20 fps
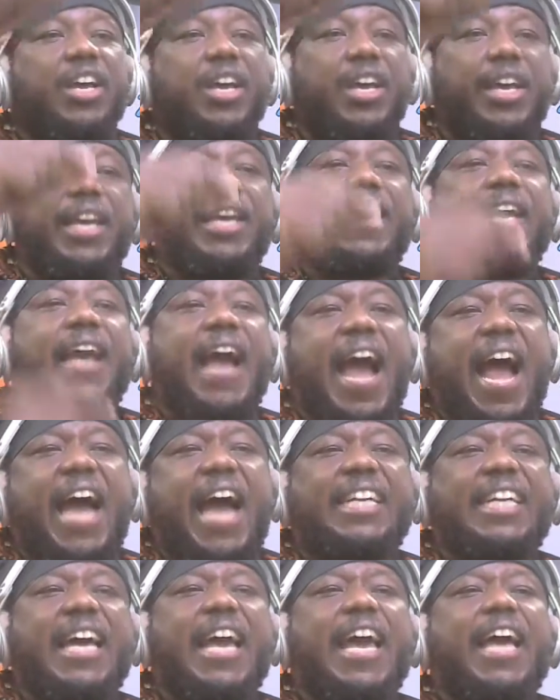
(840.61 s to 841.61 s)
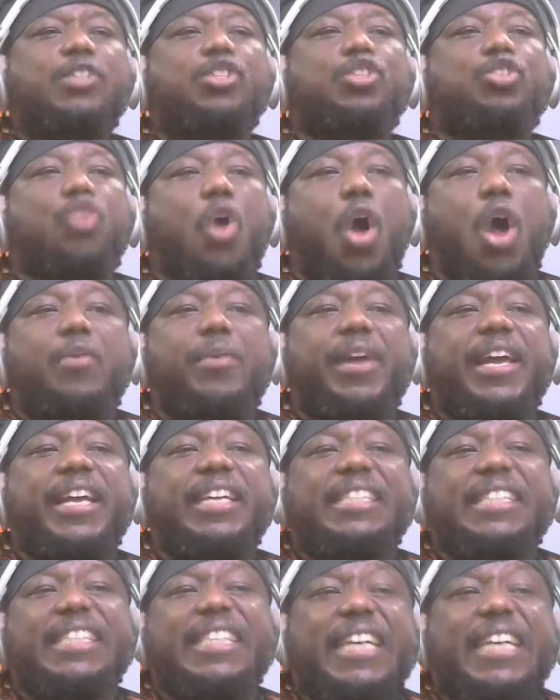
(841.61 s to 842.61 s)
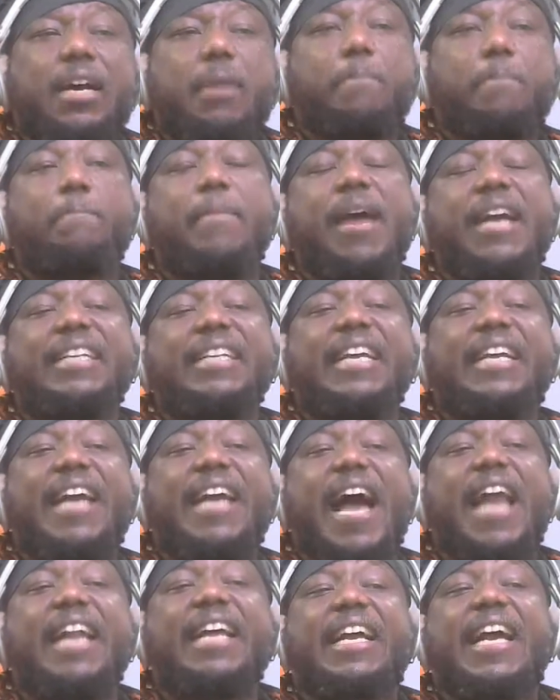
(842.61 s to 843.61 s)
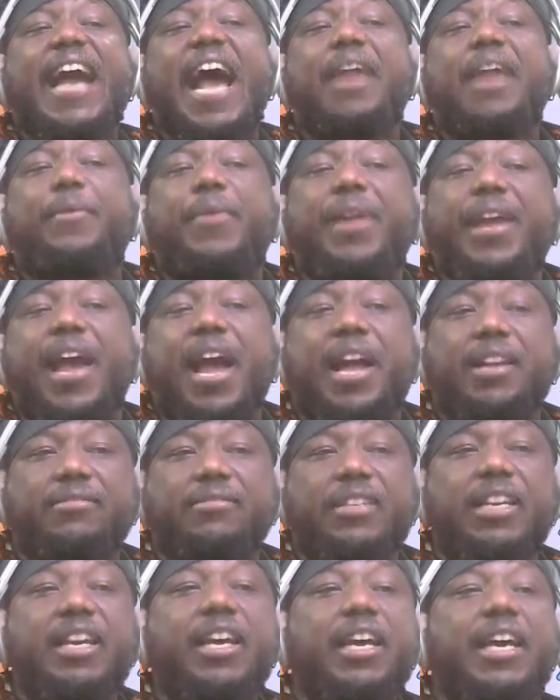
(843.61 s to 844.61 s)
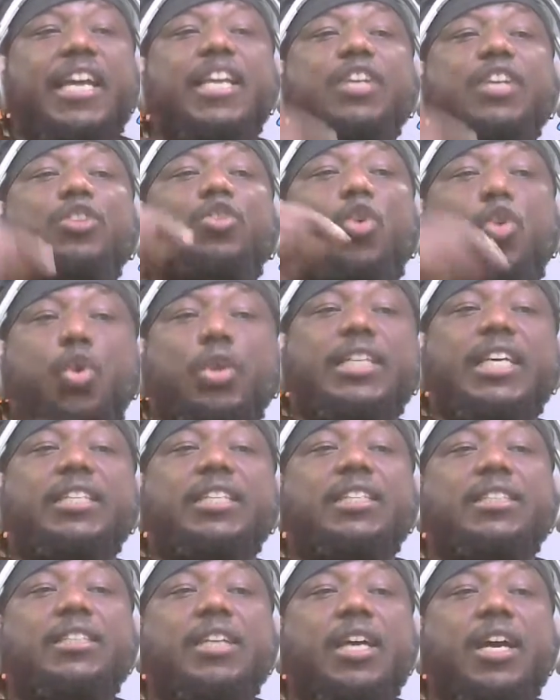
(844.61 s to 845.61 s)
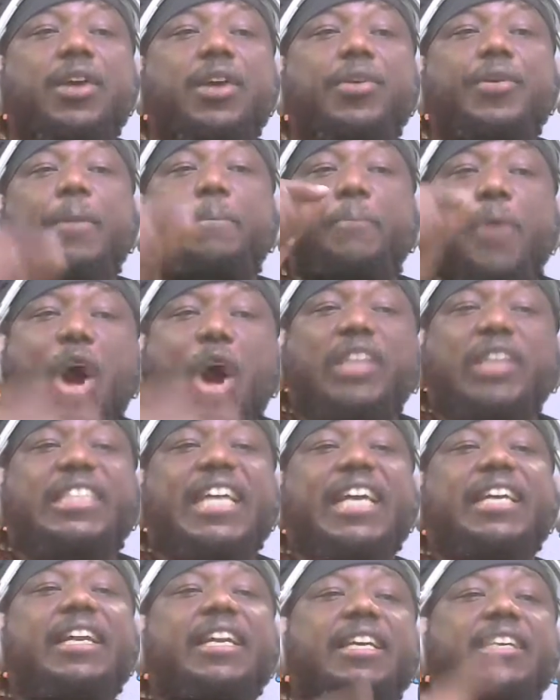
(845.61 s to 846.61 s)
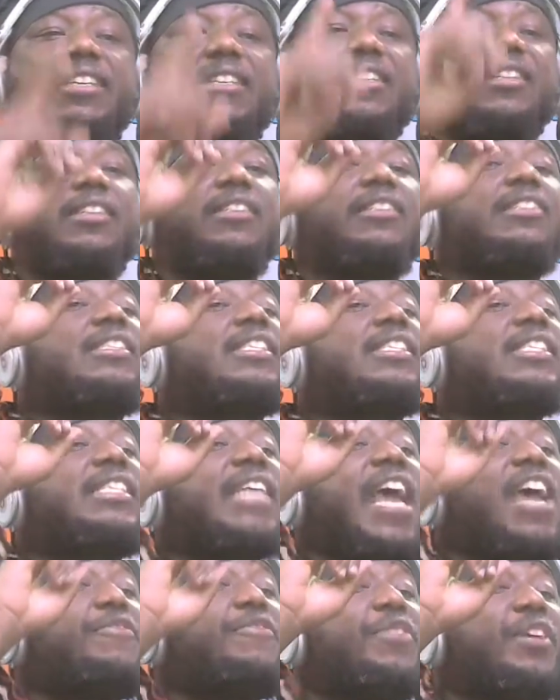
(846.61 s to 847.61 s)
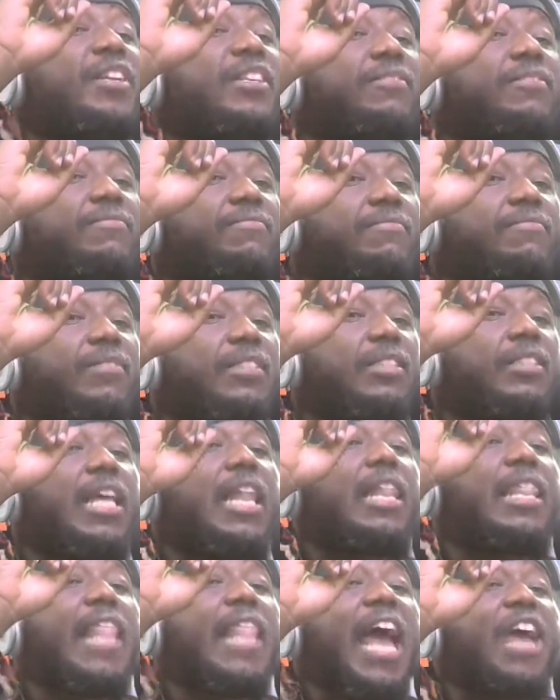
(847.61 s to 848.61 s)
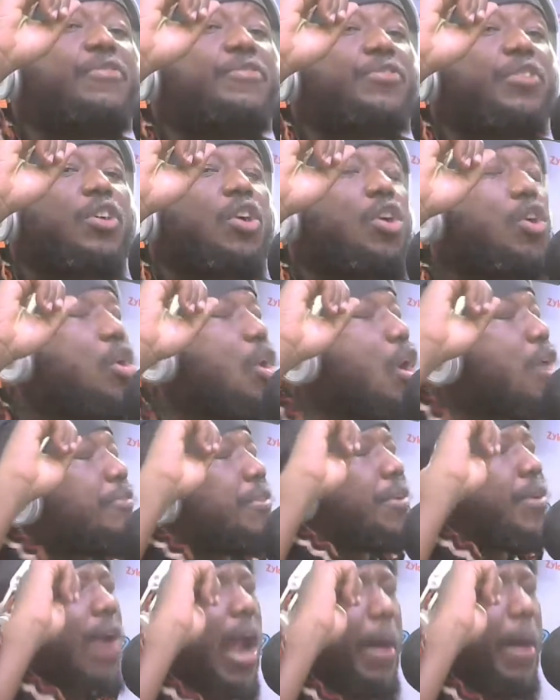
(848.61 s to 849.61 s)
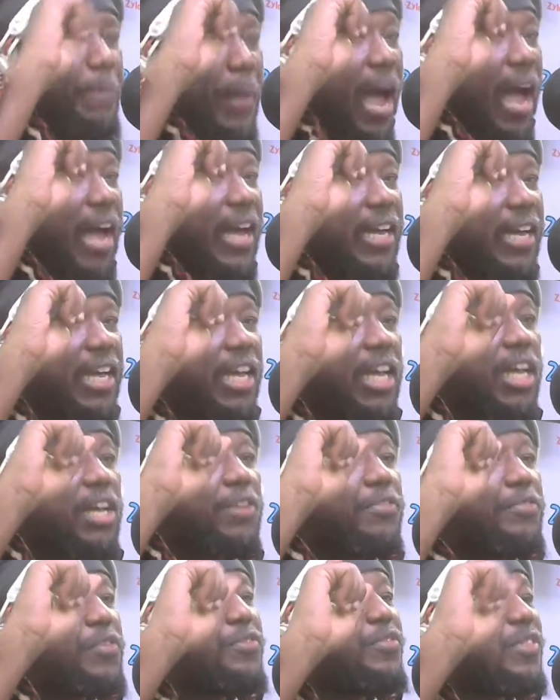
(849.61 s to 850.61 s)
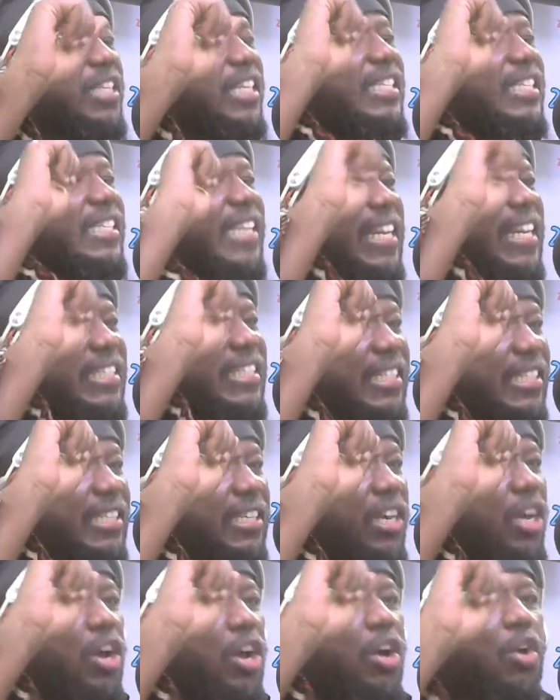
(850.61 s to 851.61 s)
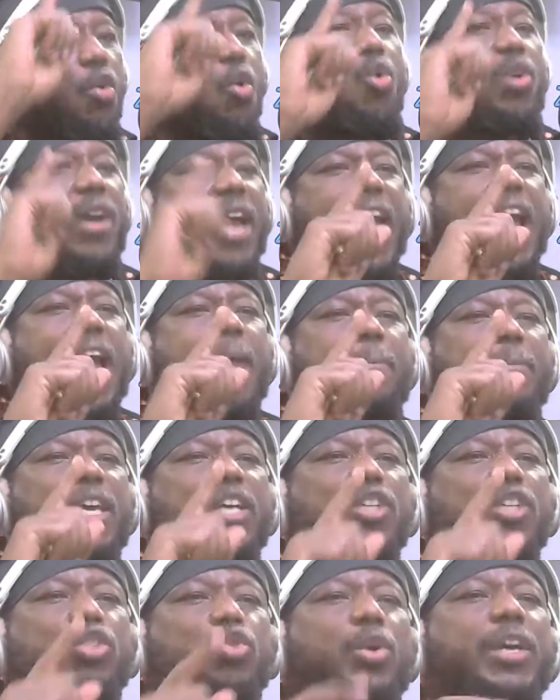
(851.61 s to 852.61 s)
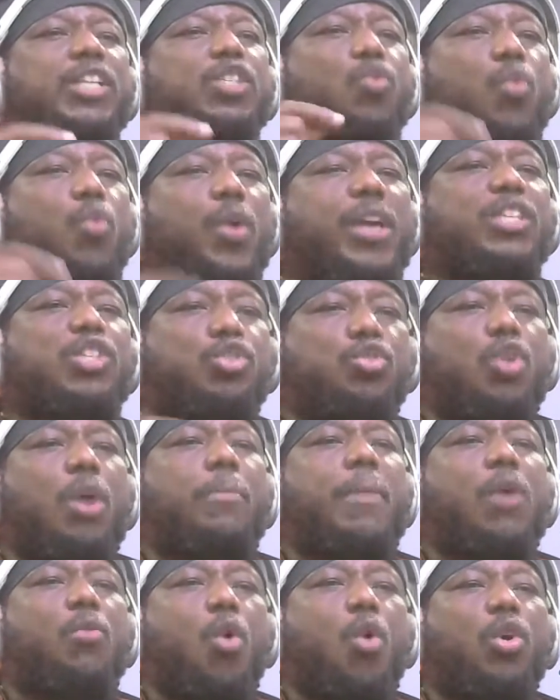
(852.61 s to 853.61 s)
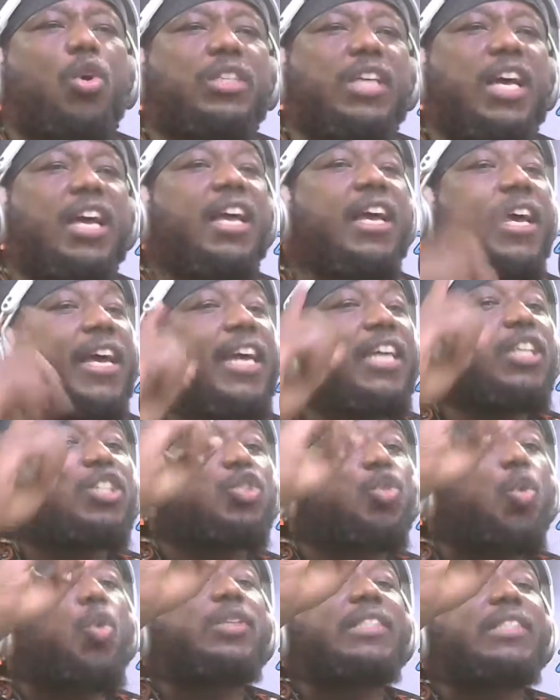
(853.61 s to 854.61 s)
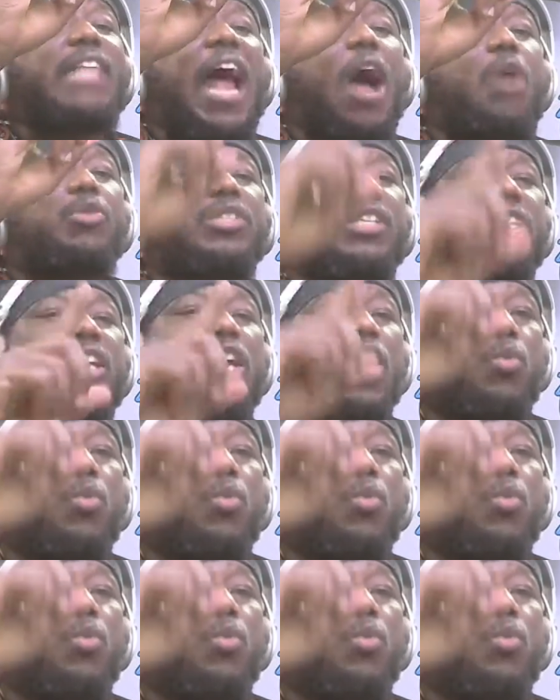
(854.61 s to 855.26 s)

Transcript: He had a storied medical career, including reportedly saving the life of rapper 50 Cent, who came into his Queens trauma ward in 2000